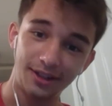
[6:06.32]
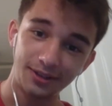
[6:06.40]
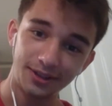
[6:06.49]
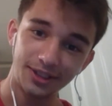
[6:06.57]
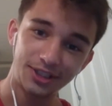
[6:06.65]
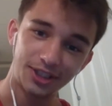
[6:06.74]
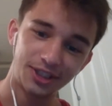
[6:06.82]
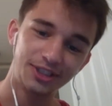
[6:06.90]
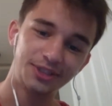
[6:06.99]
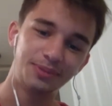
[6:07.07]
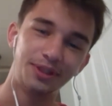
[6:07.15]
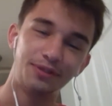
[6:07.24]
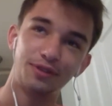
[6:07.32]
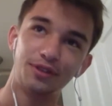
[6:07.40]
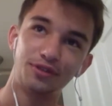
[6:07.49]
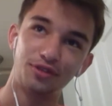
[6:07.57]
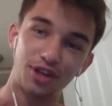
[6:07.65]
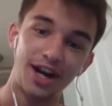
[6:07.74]
only charged me for
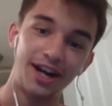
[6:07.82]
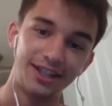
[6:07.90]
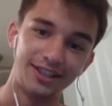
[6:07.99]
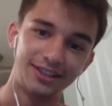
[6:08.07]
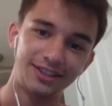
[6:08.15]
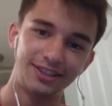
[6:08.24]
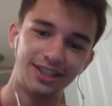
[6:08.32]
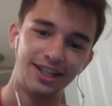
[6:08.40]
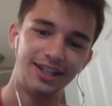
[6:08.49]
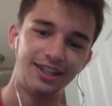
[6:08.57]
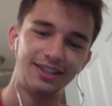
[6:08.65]
fries and a